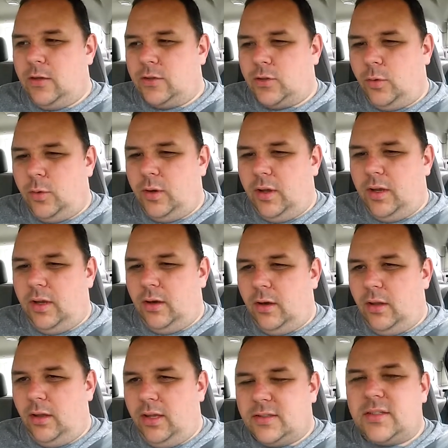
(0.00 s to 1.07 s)
So
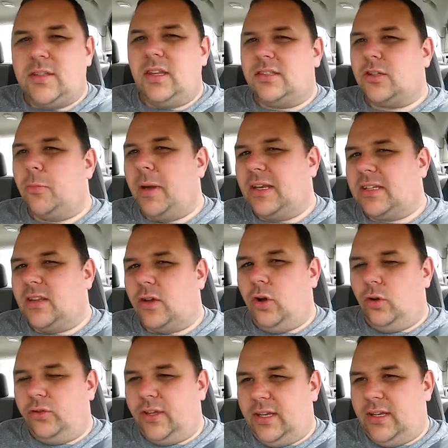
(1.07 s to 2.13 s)
let's go back to the
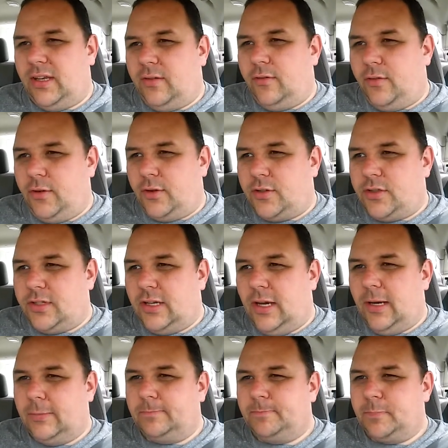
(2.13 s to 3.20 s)
cult idea first.
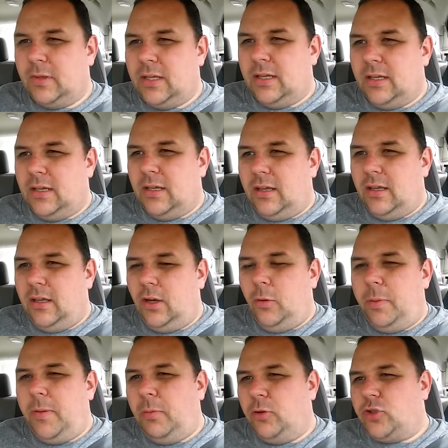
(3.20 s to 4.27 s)

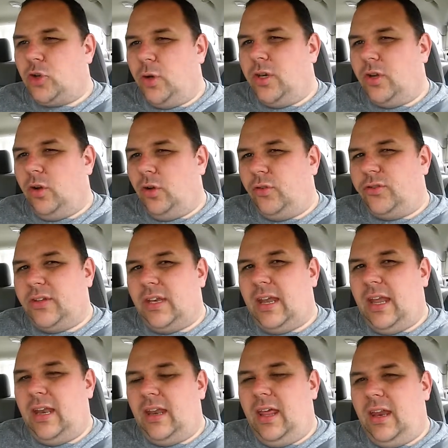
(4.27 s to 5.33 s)
People join cults
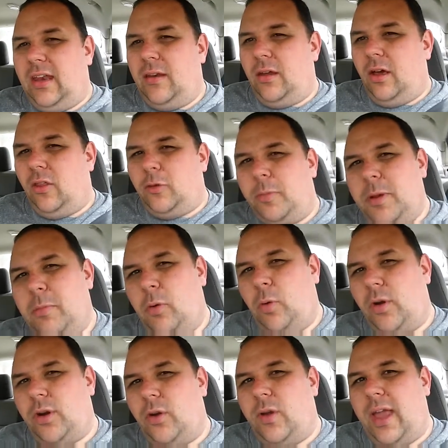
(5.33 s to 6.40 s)
and other
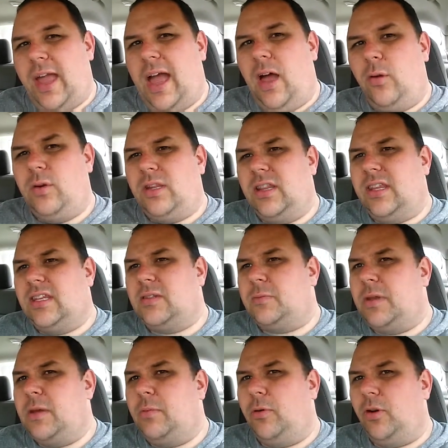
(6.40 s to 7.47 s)
people wonder, okay, how do these
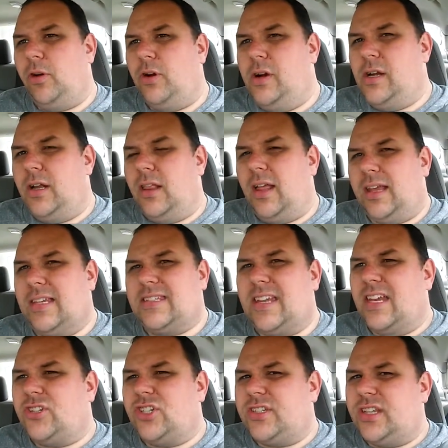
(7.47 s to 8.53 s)
people, like,
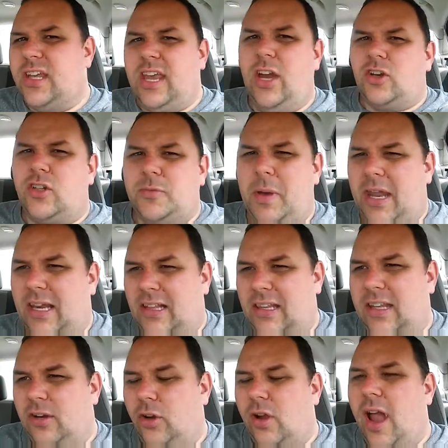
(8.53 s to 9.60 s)
it's not just a charismatic
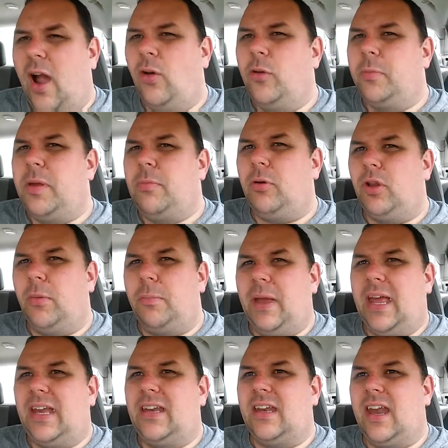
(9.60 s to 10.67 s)
leader. How do people
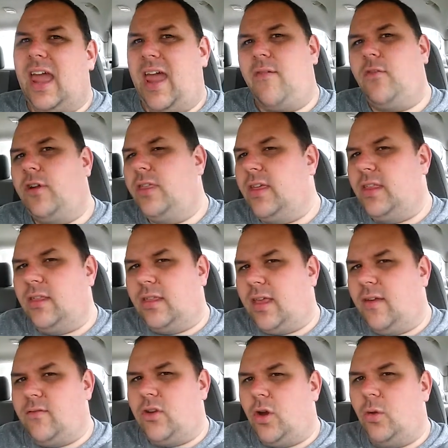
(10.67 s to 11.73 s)
abandon everything that
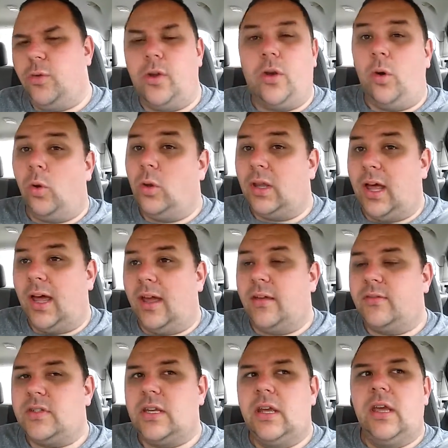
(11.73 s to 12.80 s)
they've known their whole
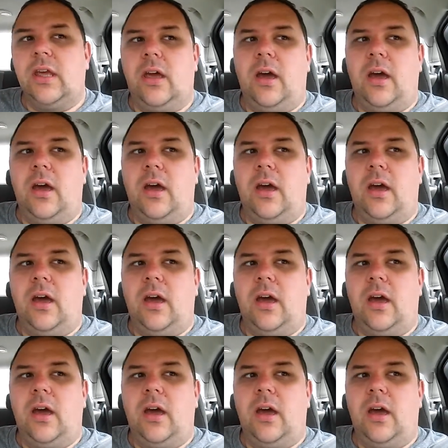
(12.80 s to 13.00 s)
lives?